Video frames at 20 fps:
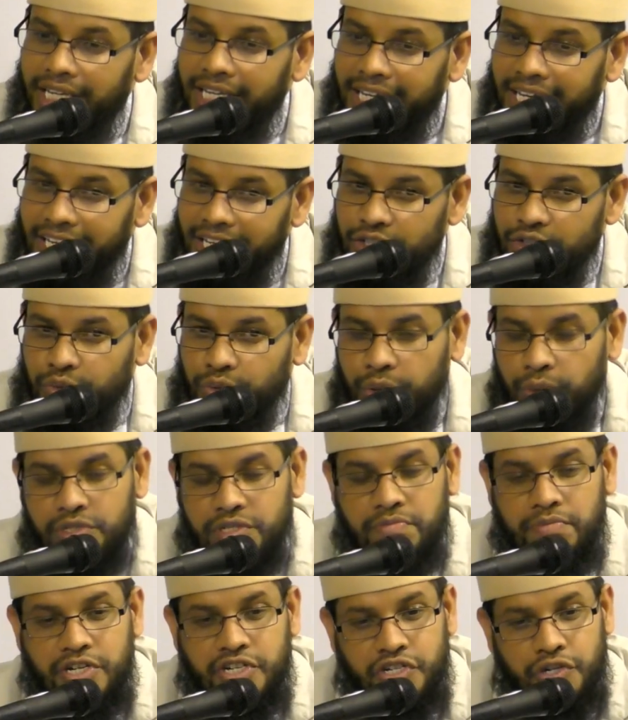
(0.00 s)
he
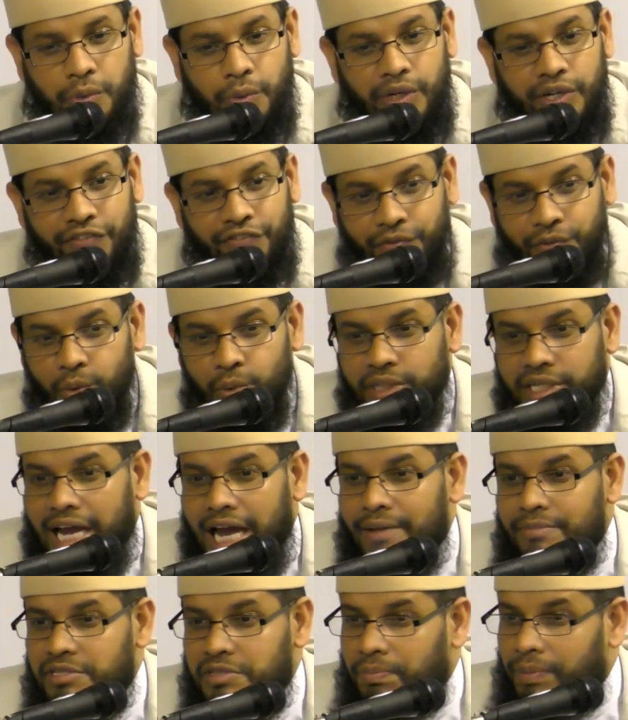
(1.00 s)
was mentioned only 4
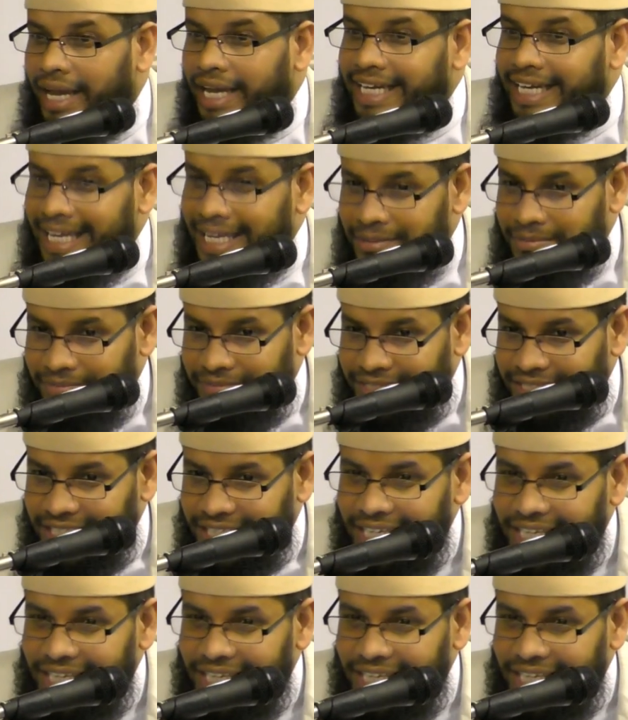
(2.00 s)
times by name.